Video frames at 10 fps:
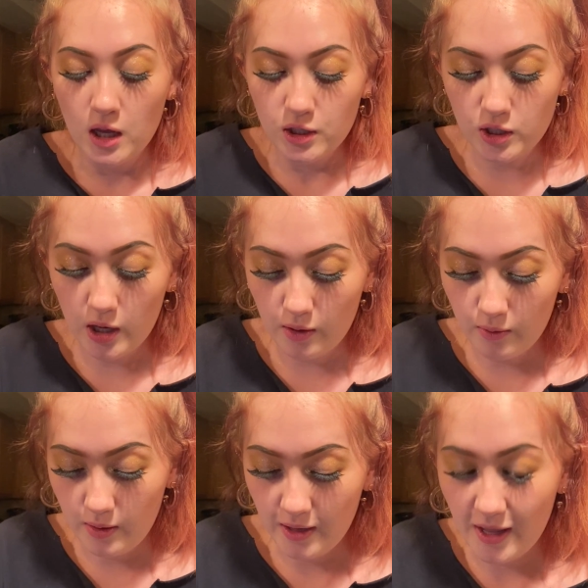
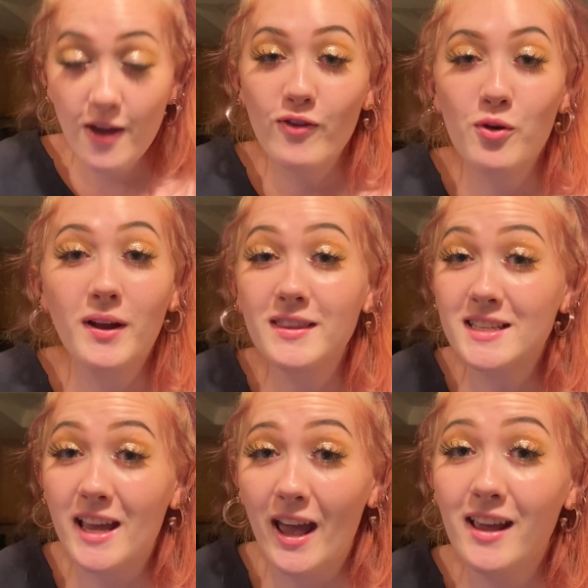So if you want this
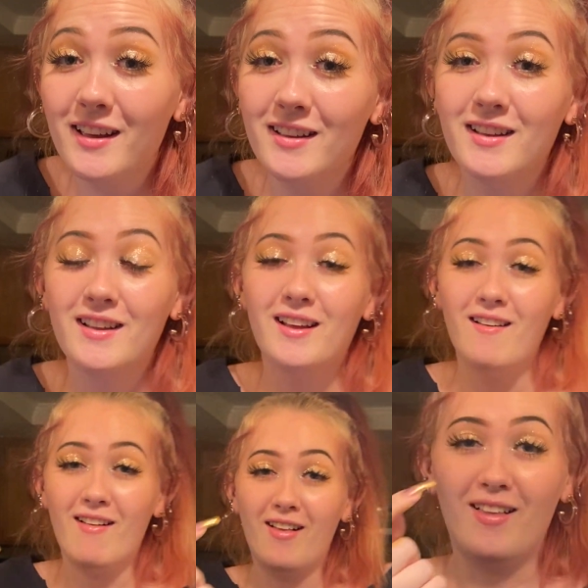cake,
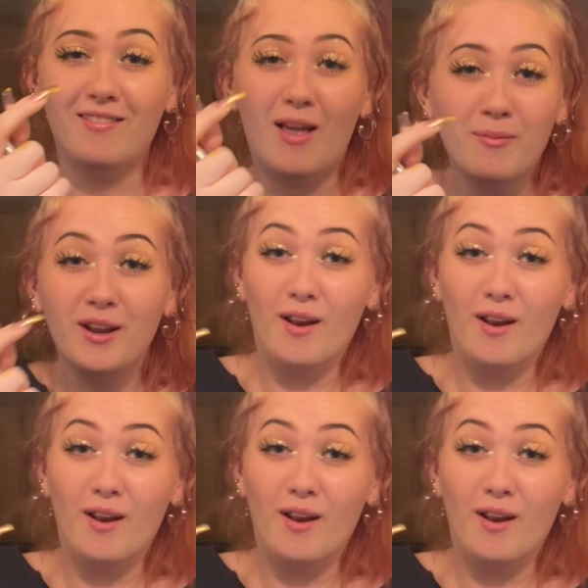let me